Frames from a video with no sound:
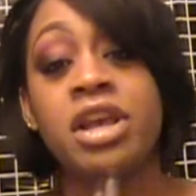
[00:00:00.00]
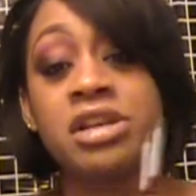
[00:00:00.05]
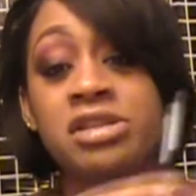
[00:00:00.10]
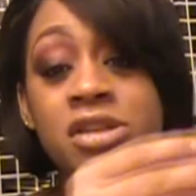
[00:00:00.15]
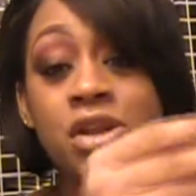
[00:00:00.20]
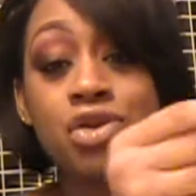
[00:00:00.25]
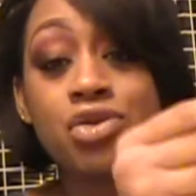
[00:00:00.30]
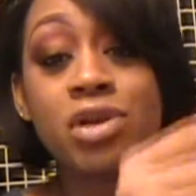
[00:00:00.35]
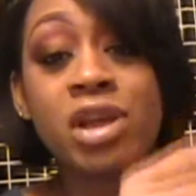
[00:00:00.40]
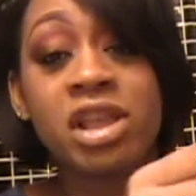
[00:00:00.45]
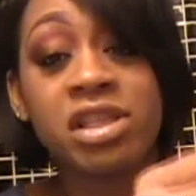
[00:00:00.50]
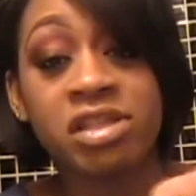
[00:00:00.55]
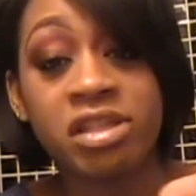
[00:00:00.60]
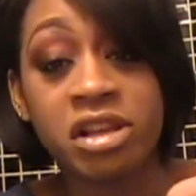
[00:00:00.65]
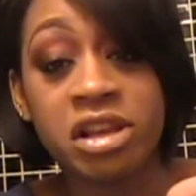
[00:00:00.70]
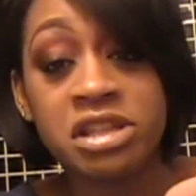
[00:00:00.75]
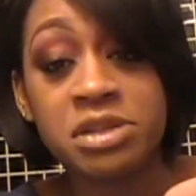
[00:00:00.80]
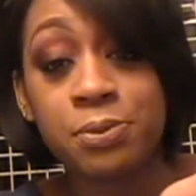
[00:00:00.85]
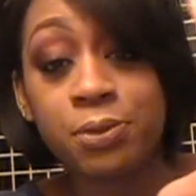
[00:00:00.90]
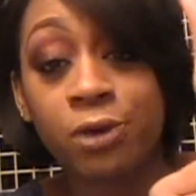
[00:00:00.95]
So you get
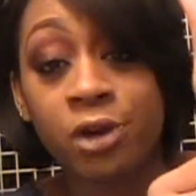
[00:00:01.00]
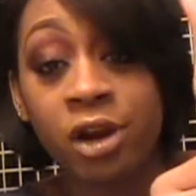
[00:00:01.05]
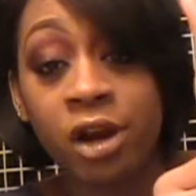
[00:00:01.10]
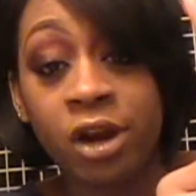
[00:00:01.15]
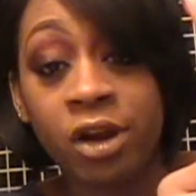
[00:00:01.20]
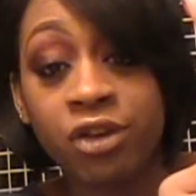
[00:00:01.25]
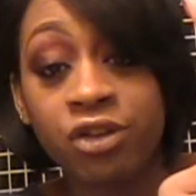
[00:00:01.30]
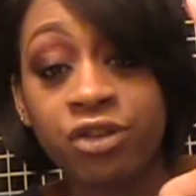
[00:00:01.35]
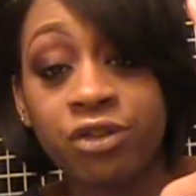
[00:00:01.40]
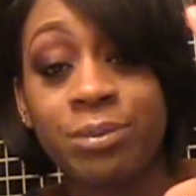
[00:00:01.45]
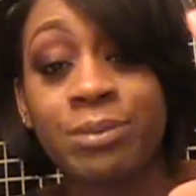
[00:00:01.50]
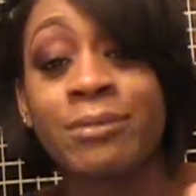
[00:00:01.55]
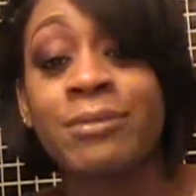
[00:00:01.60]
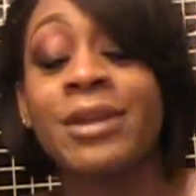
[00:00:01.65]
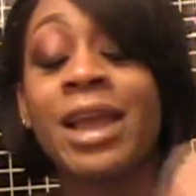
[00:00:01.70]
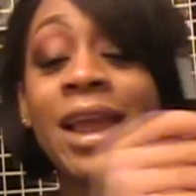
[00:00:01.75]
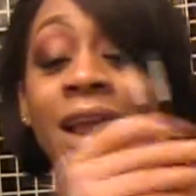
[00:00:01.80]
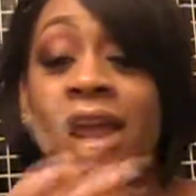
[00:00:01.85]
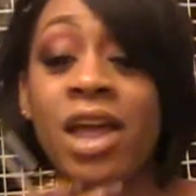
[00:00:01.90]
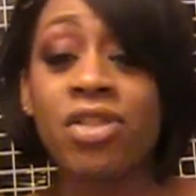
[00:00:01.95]
this brush
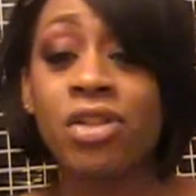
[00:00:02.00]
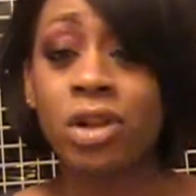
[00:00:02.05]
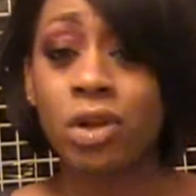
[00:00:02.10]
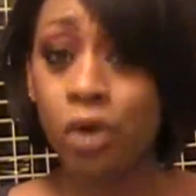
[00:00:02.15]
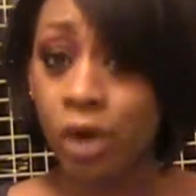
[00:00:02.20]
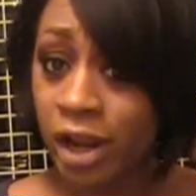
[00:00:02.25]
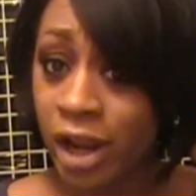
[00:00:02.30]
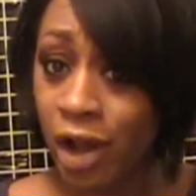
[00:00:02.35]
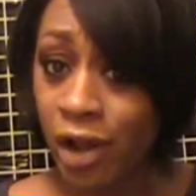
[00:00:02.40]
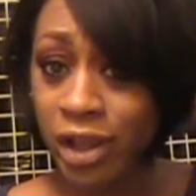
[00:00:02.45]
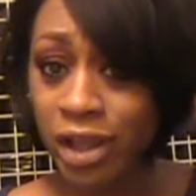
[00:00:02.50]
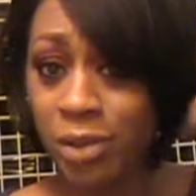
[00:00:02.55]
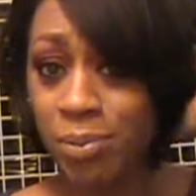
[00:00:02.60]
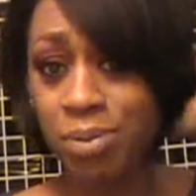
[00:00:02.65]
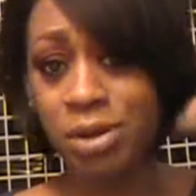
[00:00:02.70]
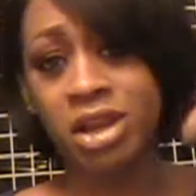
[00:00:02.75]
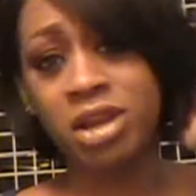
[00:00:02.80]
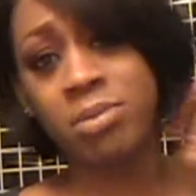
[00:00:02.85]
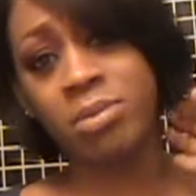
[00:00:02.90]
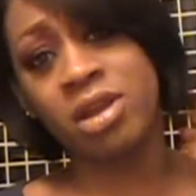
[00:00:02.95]
and the L'Oreal
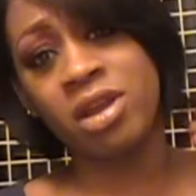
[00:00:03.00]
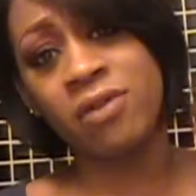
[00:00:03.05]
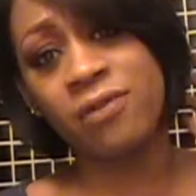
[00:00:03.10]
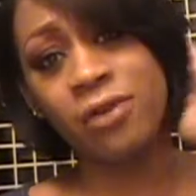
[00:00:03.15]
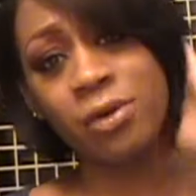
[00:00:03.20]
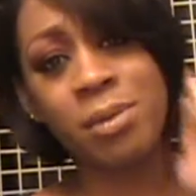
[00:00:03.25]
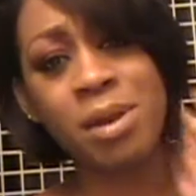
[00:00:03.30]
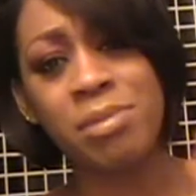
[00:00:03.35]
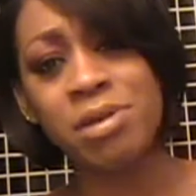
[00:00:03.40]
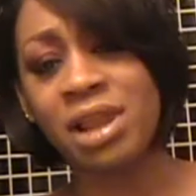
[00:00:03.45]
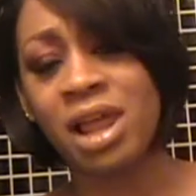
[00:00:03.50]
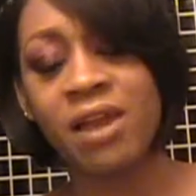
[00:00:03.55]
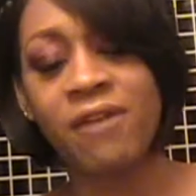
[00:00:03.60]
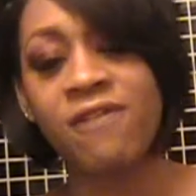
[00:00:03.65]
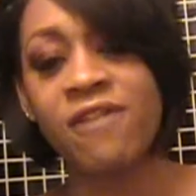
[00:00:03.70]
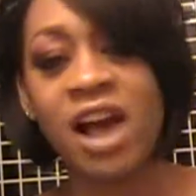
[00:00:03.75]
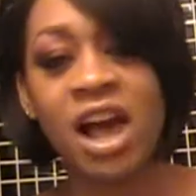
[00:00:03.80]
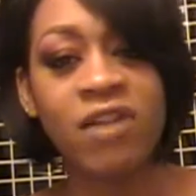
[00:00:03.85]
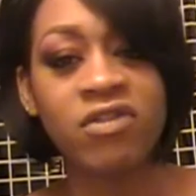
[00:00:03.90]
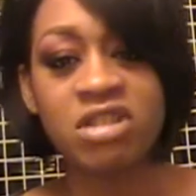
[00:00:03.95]
Hip Pigment for maybe like
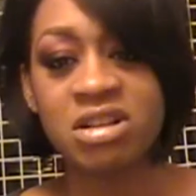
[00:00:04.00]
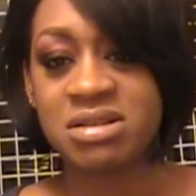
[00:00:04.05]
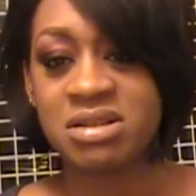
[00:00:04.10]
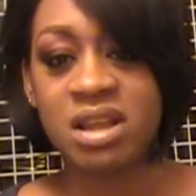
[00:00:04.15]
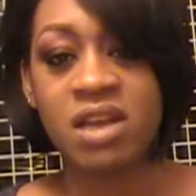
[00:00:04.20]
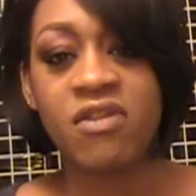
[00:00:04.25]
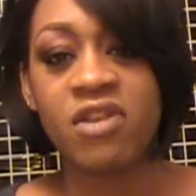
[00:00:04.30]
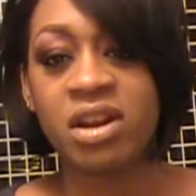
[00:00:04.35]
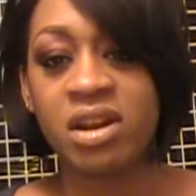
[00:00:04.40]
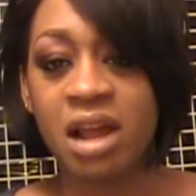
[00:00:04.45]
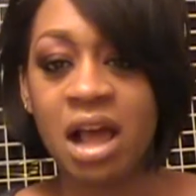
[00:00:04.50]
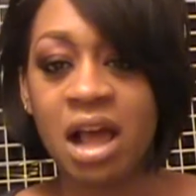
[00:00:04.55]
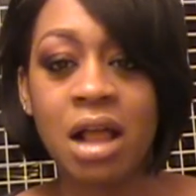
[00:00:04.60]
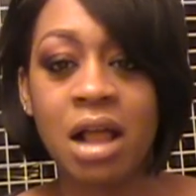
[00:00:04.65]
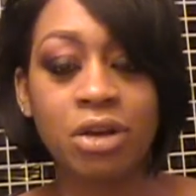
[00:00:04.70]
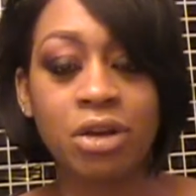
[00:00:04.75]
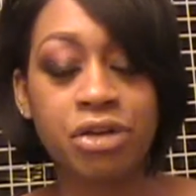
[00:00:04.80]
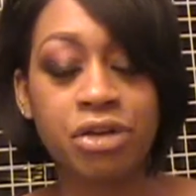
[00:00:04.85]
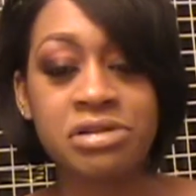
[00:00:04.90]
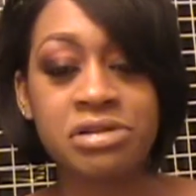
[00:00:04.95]
$5 to $7,
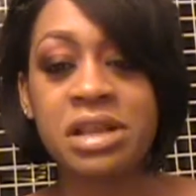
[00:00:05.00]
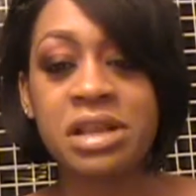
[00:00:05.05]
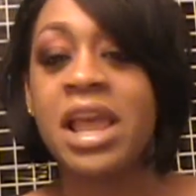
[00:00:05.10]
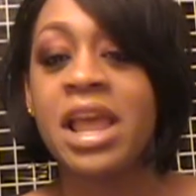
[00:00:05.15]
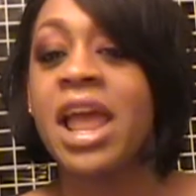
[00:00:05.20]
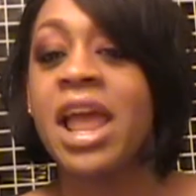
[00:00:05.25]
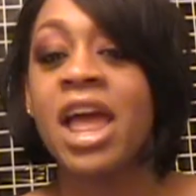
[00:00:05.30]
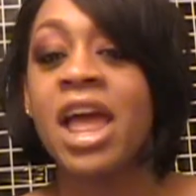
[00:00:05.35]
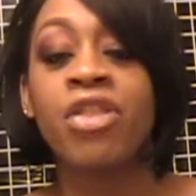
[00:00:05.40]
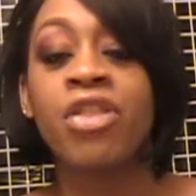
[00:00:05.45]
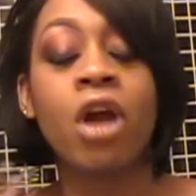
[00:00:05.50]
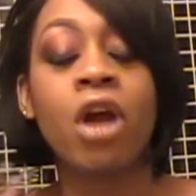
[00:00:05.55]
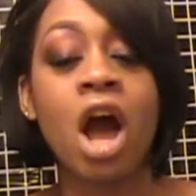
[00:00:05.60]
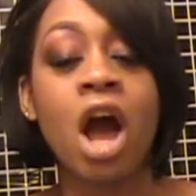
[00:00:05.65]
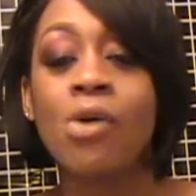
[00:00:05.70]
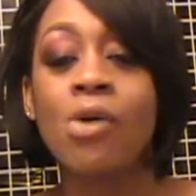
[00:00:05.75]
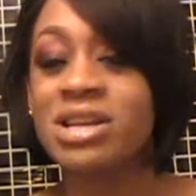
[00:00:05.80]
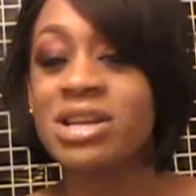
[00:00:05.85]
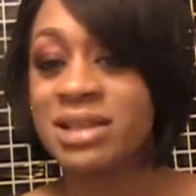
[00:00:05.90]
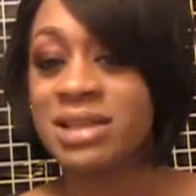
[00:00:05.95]
and they're
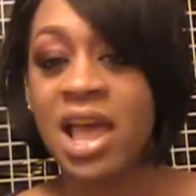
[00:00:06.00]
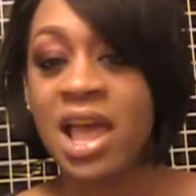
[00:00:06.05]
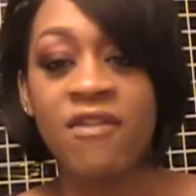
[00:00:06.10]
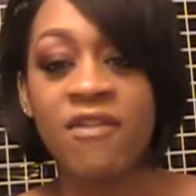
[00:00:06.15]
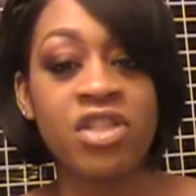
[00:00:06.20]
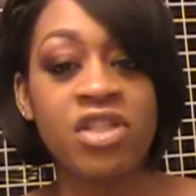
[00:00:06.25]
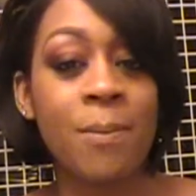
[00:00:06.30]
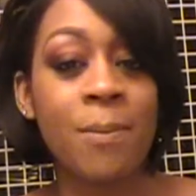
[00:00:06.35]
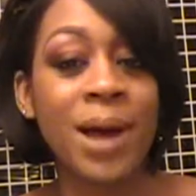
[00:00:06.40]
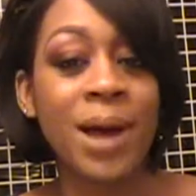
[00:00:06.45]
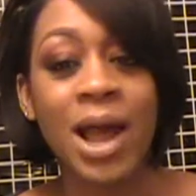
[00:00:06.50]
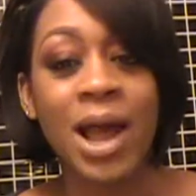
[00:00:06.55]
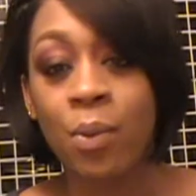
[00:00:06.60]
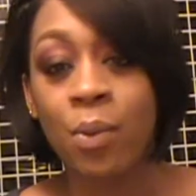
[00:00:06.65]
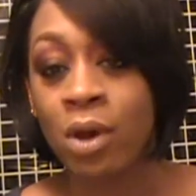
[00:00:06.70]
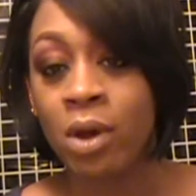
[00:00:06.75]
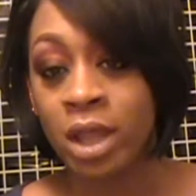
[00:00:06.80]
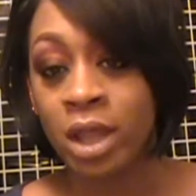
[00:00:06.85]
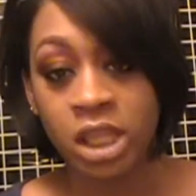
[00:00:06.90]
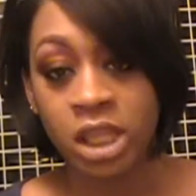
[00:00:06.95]
always having the buy
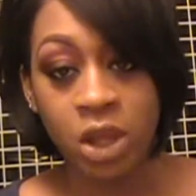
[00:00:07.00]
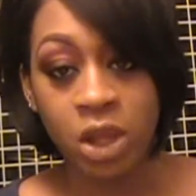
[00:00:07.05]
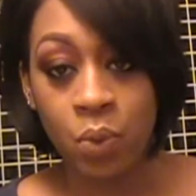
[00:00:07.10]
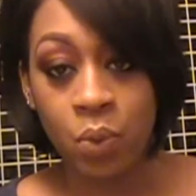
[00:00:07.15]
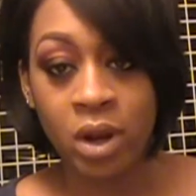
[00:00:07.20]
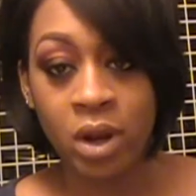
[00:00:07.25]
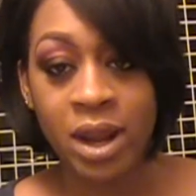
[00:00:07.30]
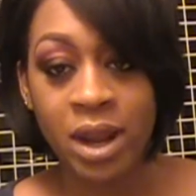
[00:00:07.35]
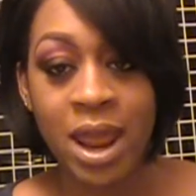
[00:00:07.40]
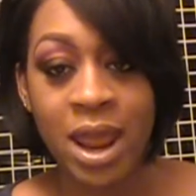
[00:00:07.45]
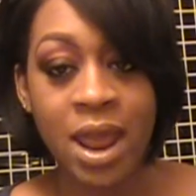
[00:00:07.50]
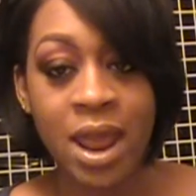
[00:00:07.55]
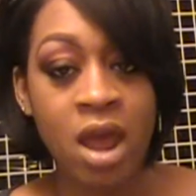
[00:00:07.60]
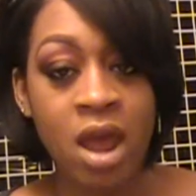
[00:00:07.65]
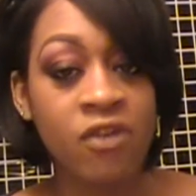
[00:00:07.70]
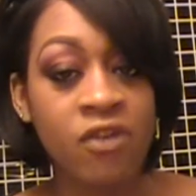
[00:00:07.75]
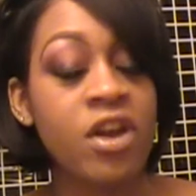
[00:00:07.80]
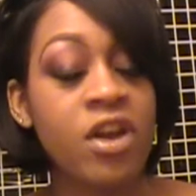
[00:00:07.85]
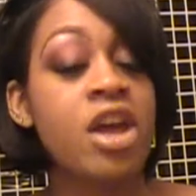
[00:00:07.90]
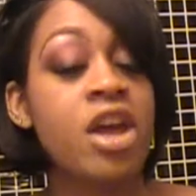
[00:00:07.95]
one get one
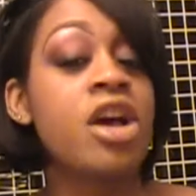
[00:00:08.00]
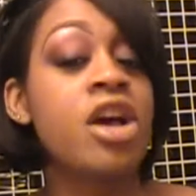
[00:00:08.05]
half.